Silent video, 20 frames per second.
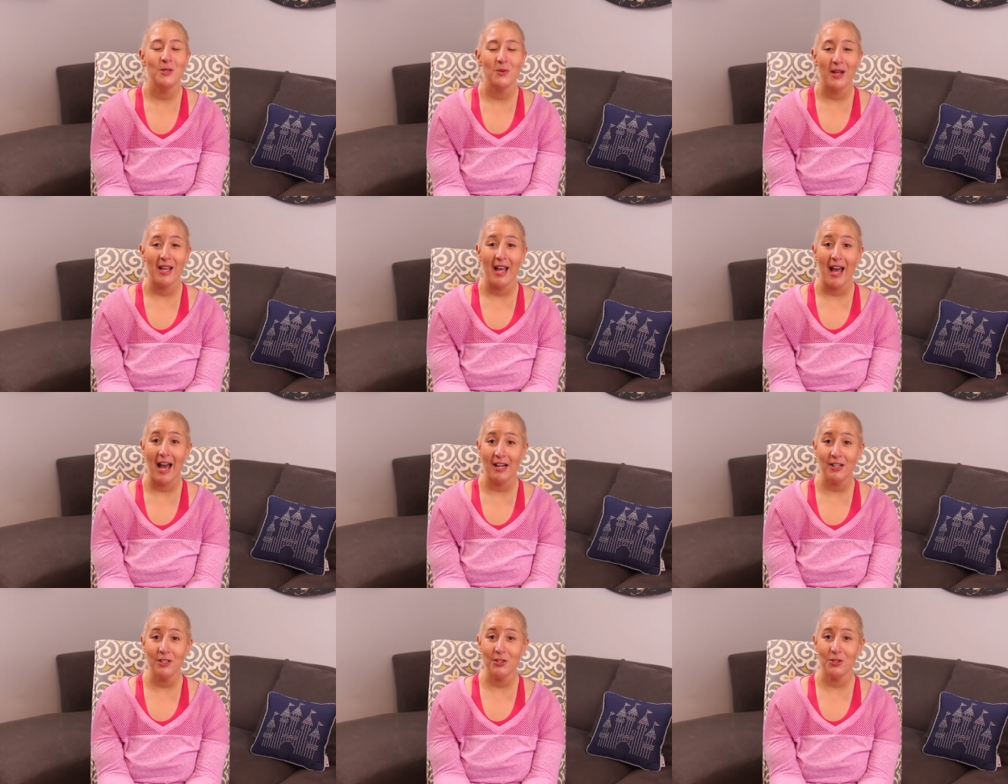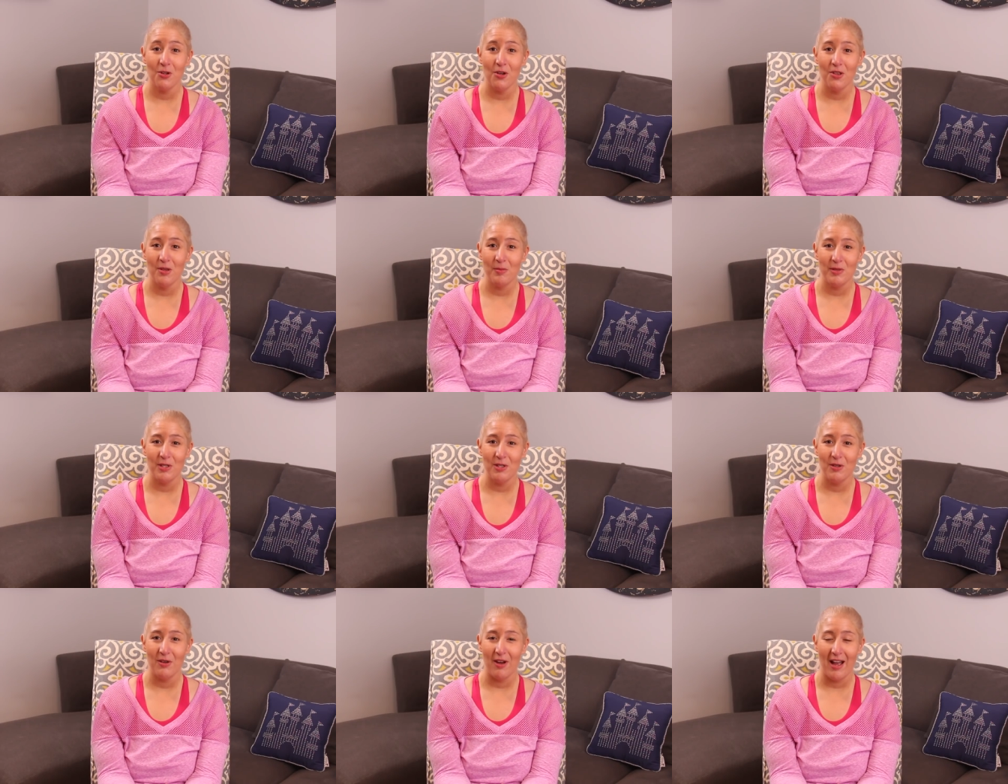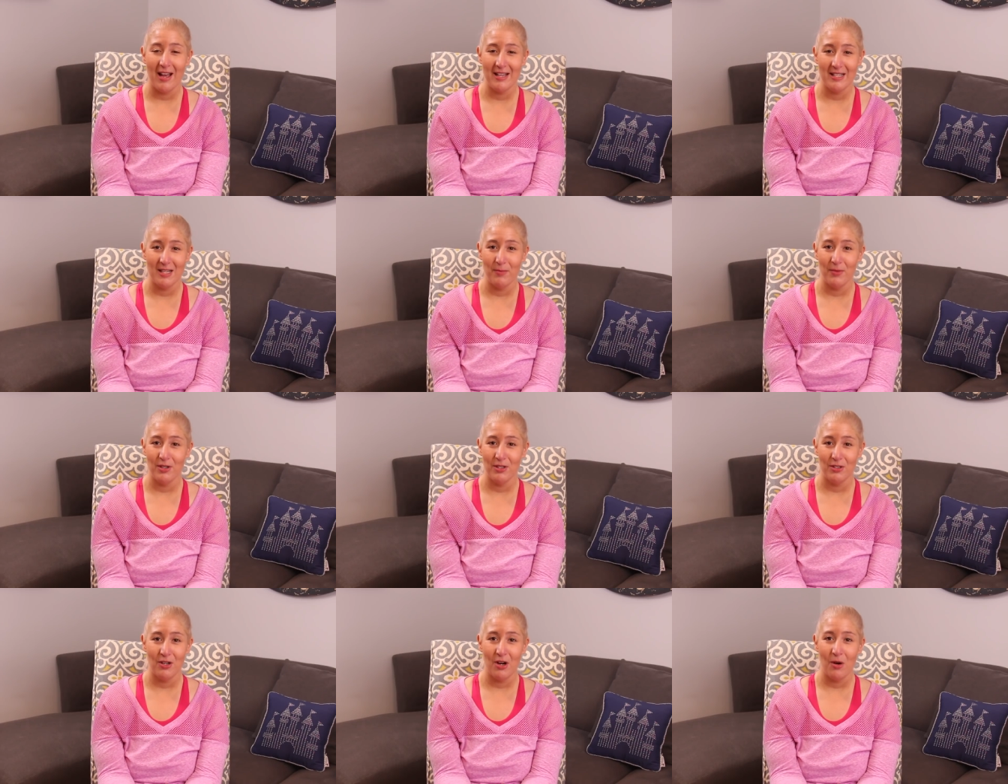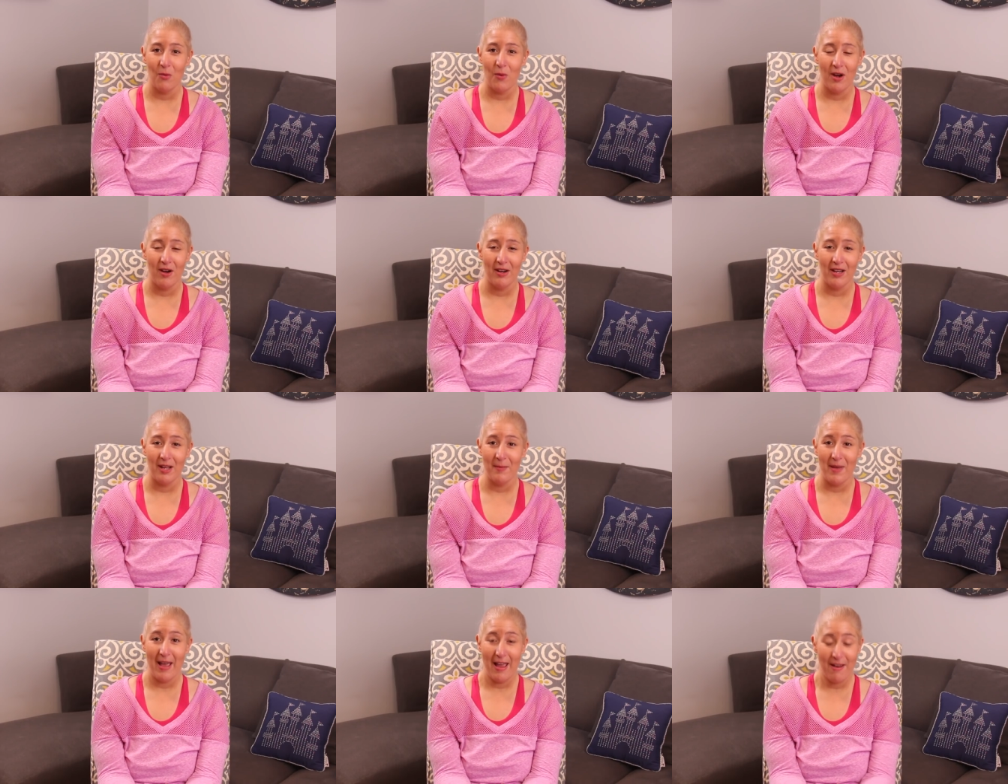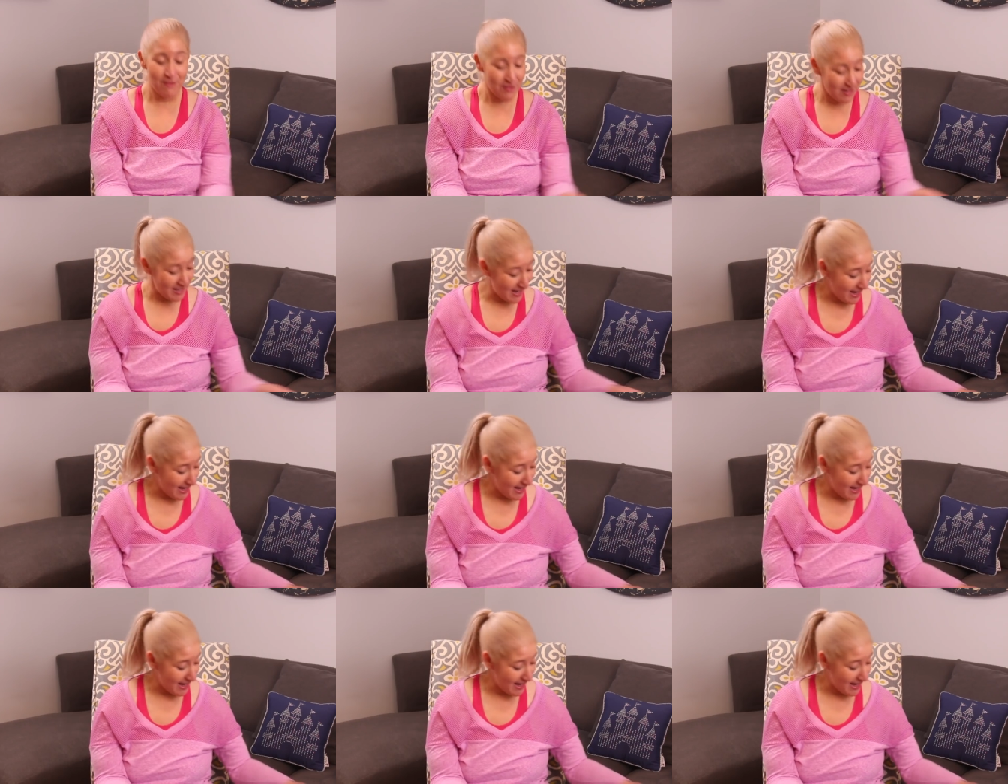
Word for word: So I had to show them to you guys. I'm going to start wearing them every